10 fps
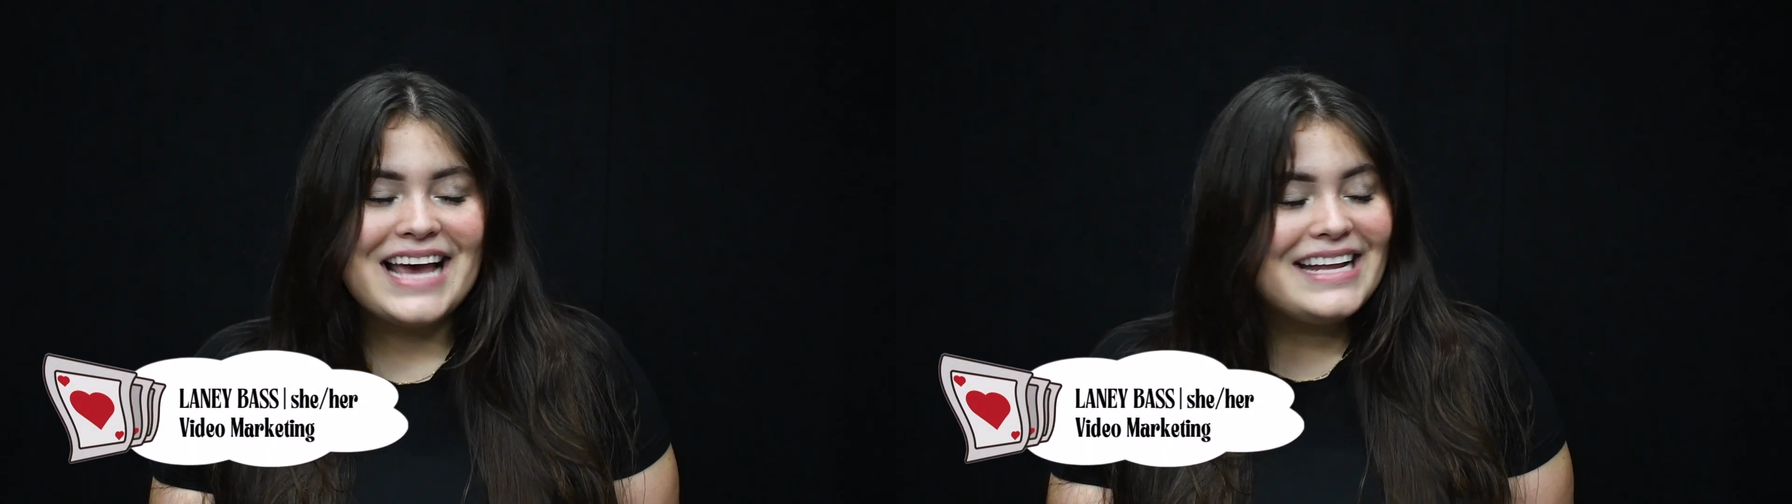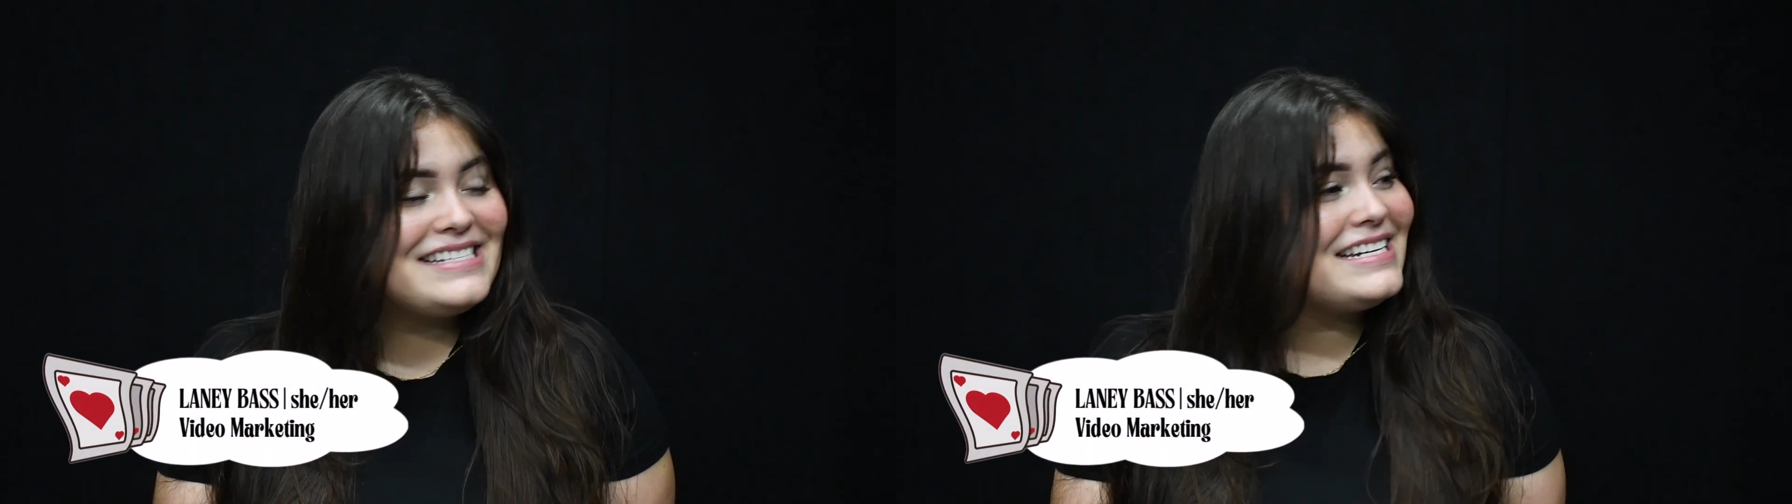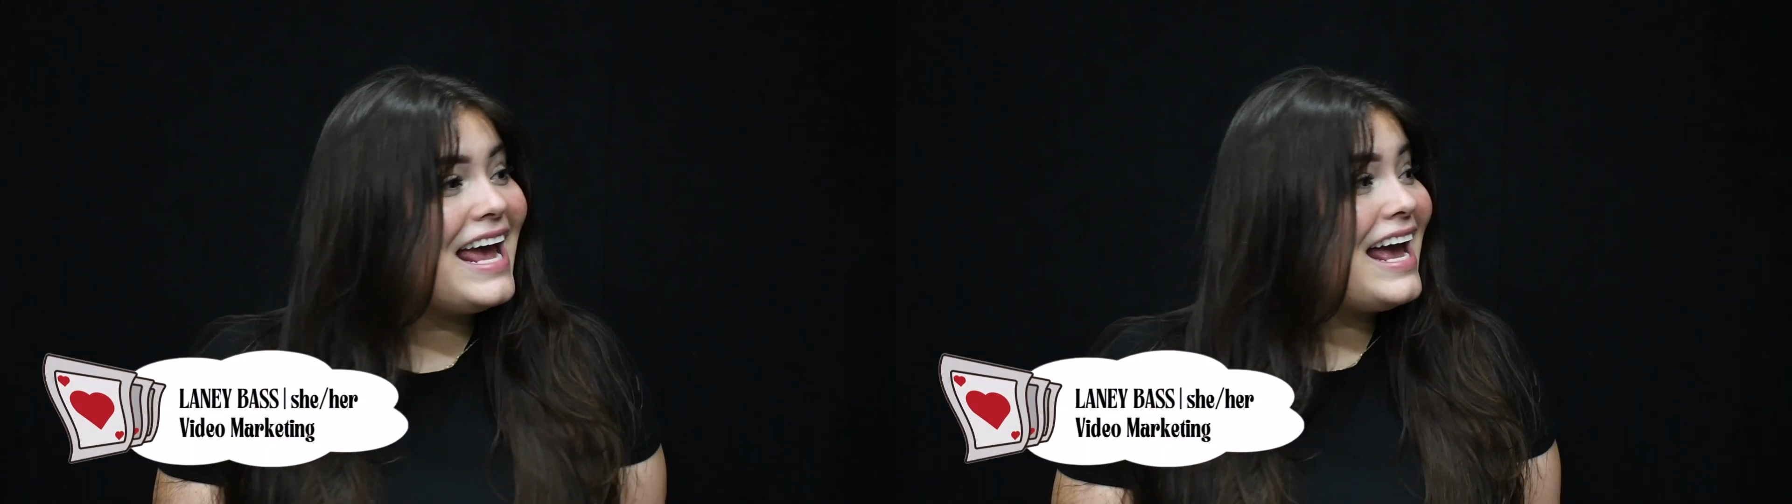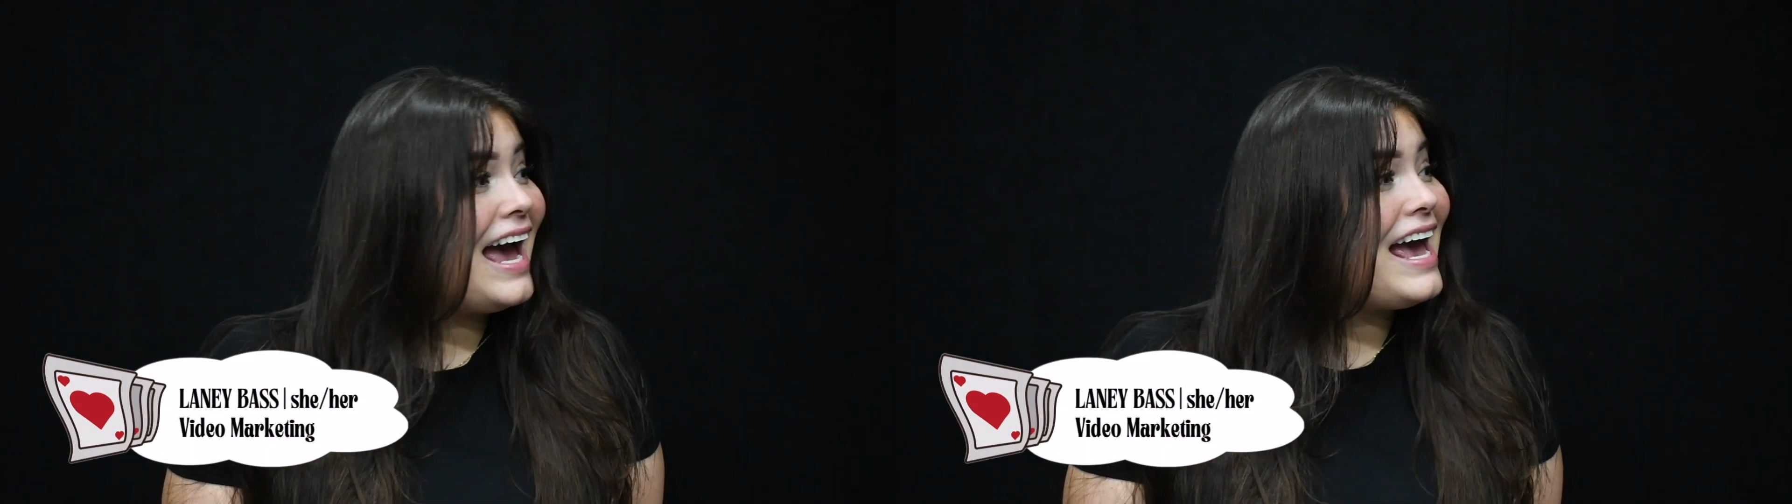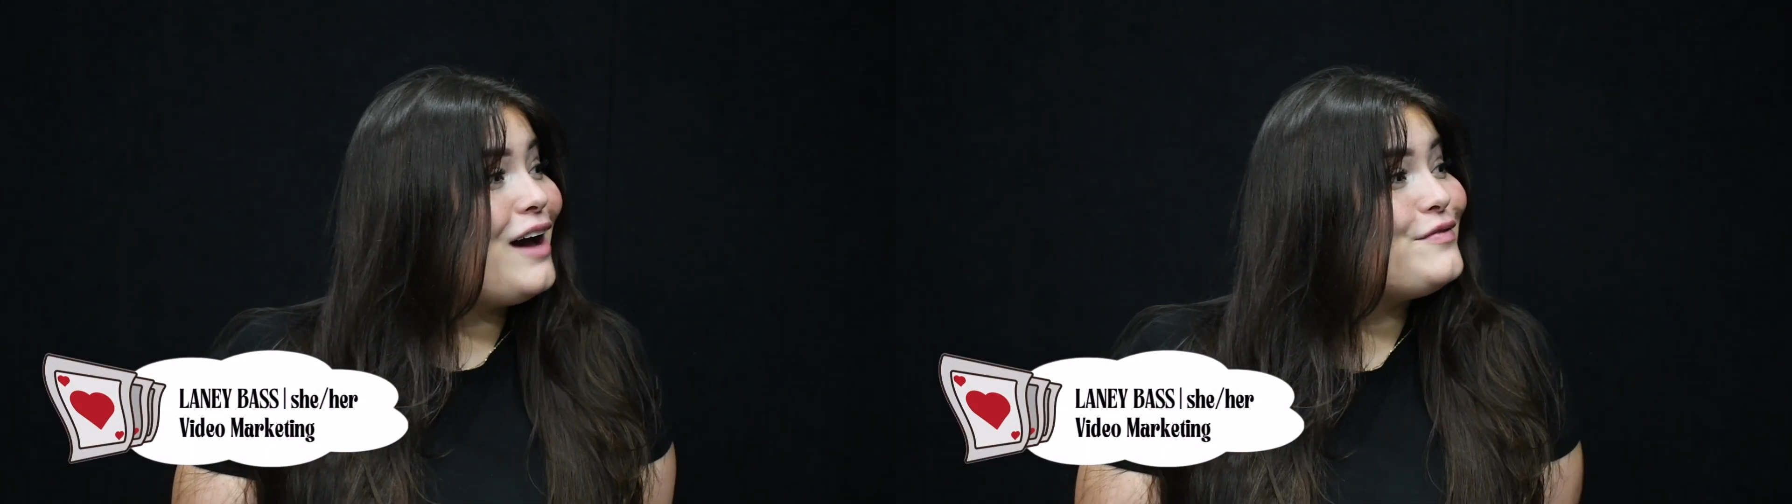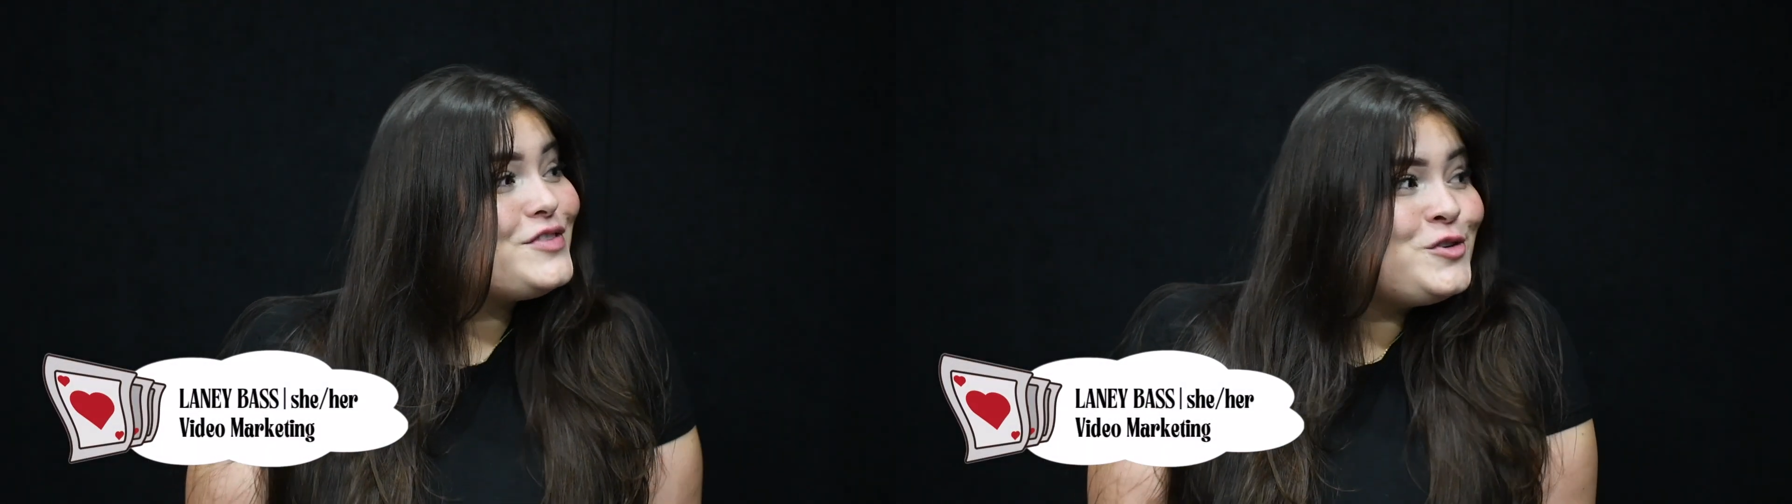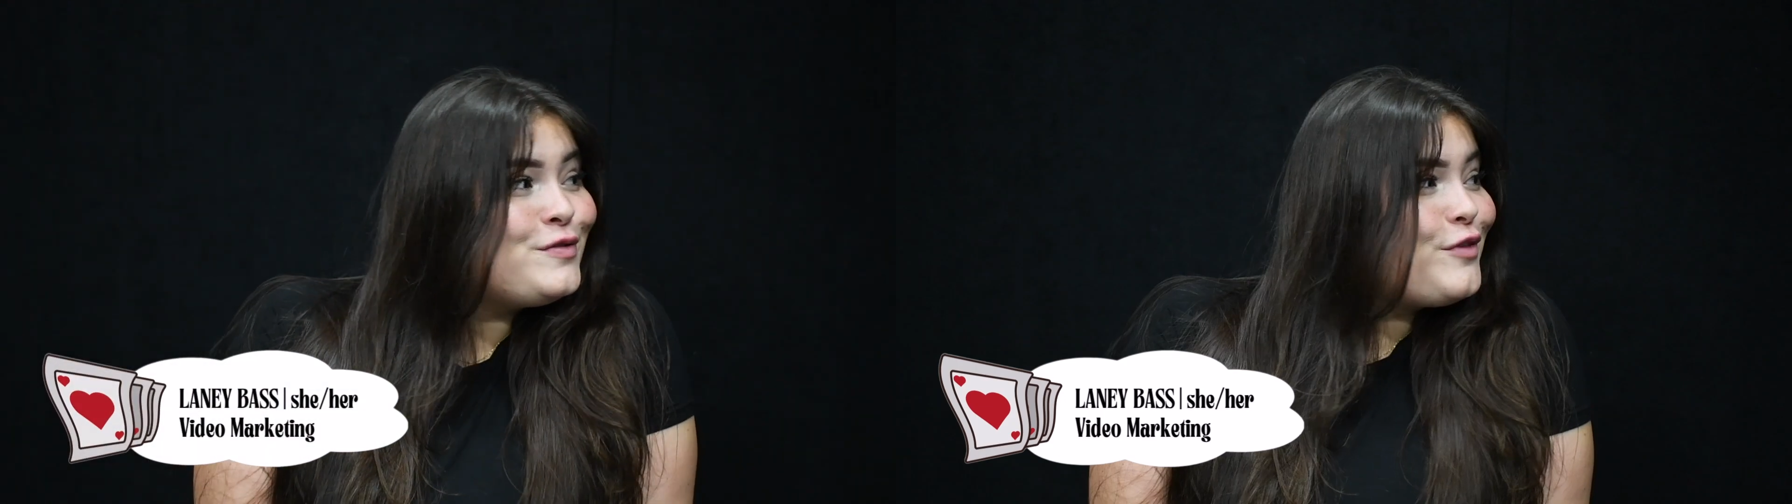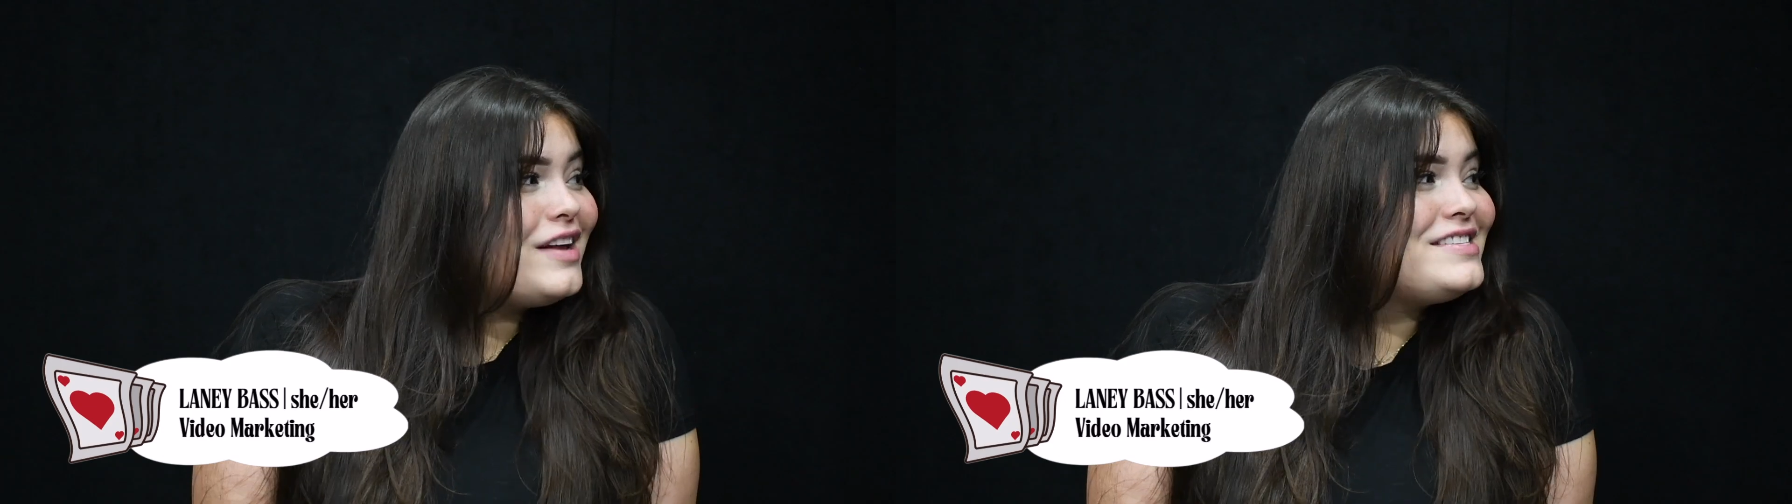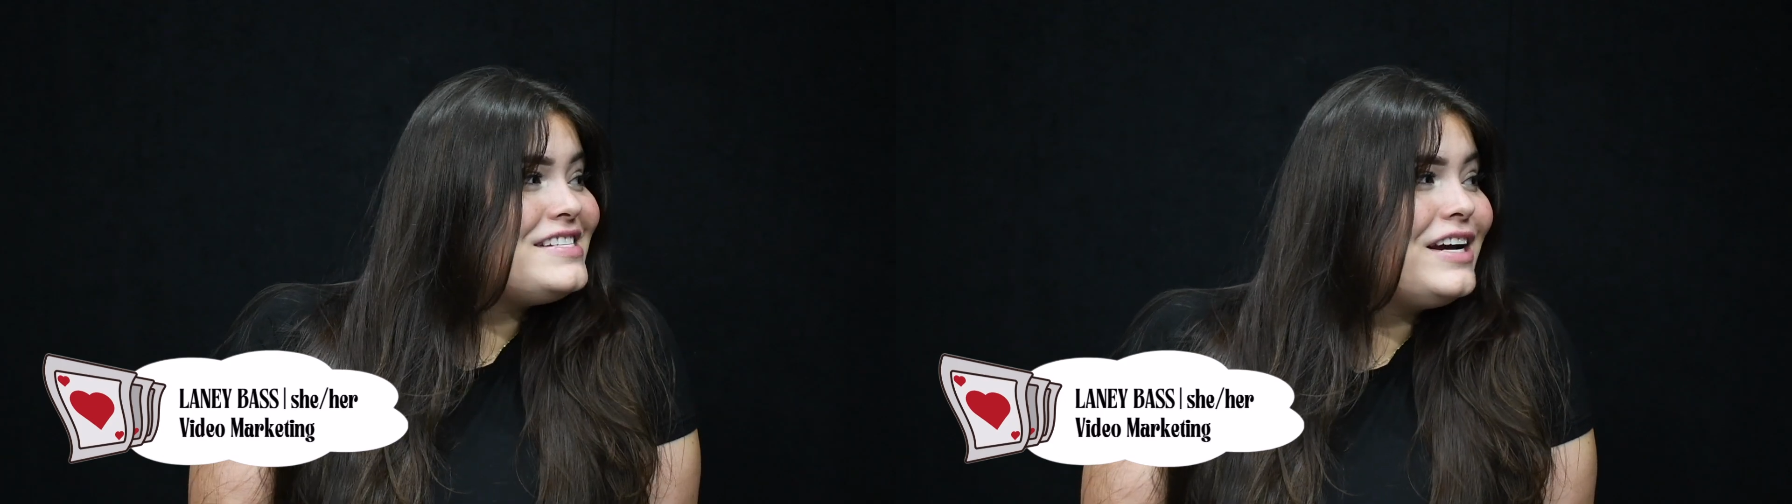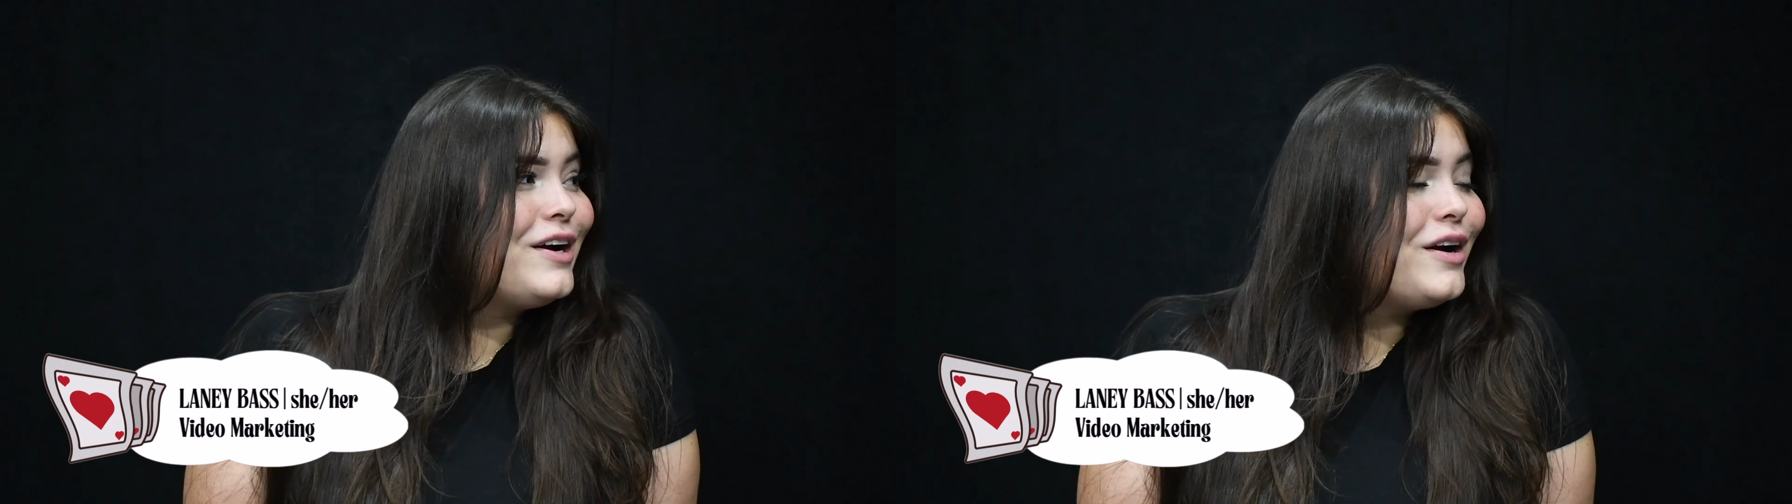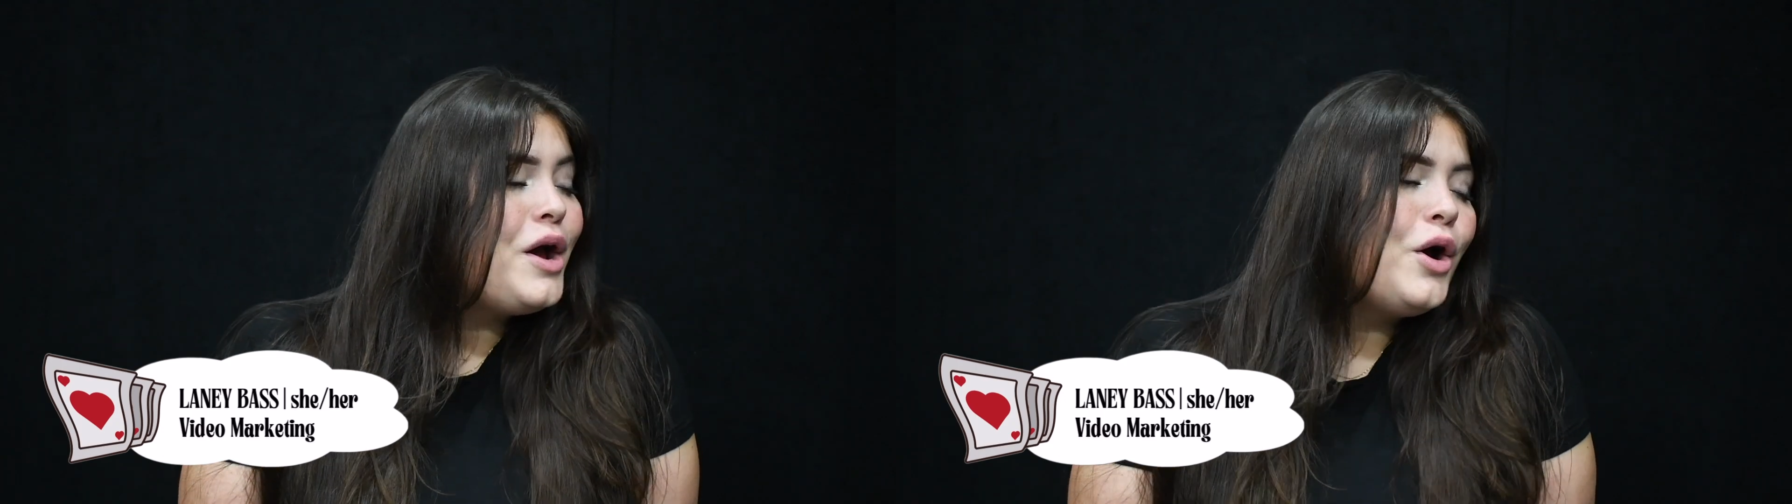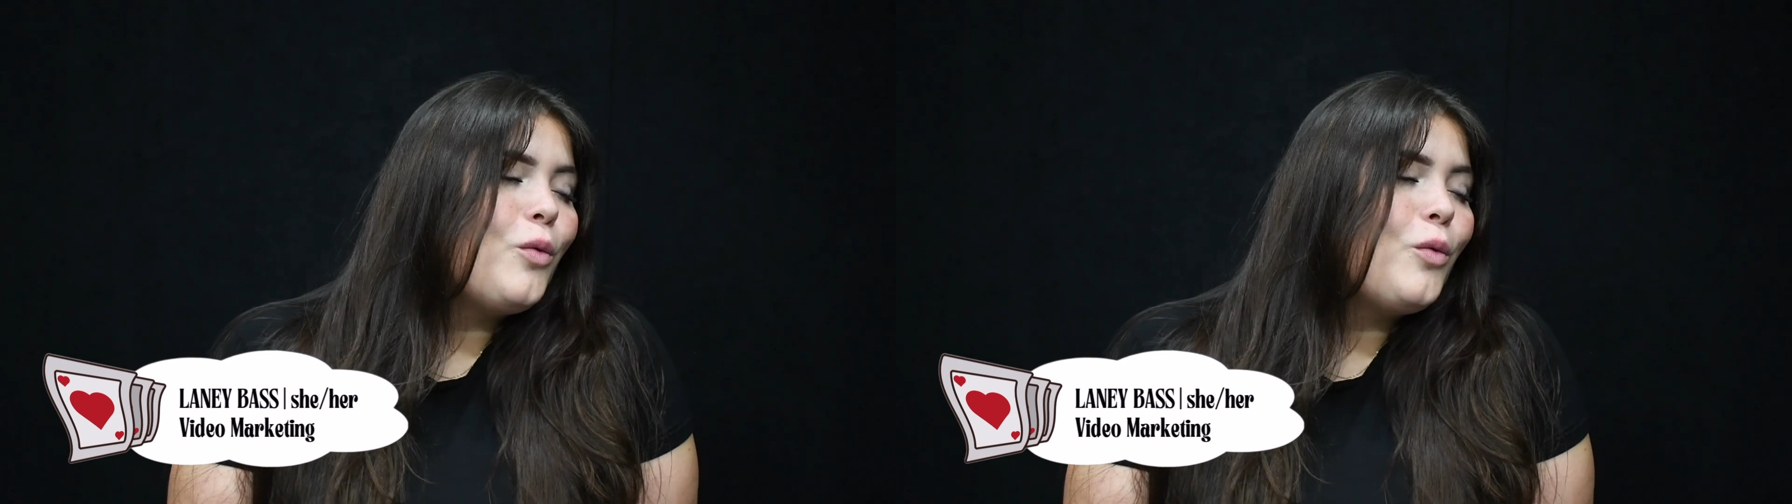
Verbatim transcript: and today I have two friends here